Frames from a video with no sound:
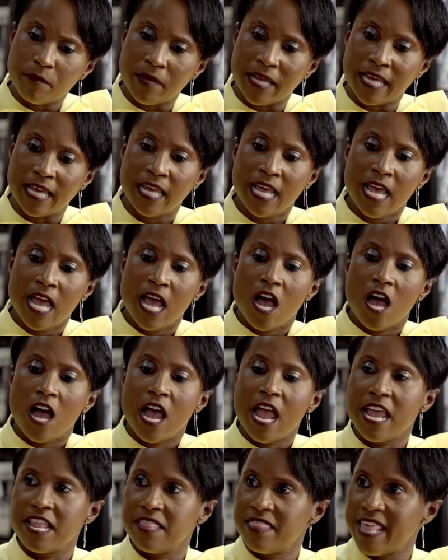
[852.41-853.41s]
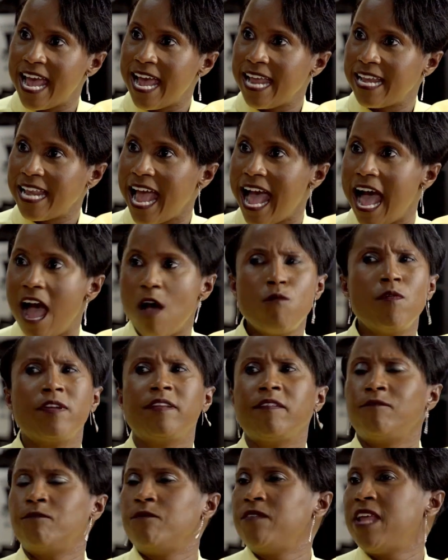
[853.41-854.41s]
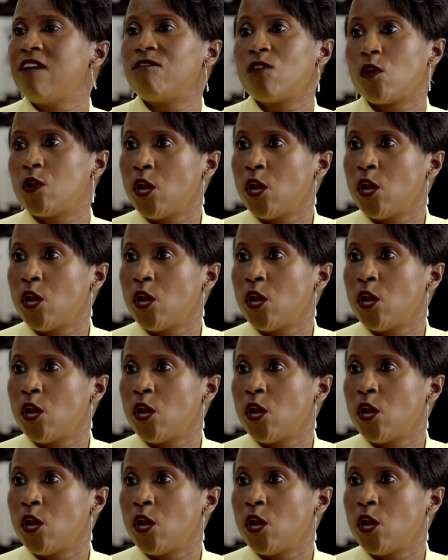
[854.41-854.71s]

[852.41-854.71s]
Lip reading: me that I wouldn't have never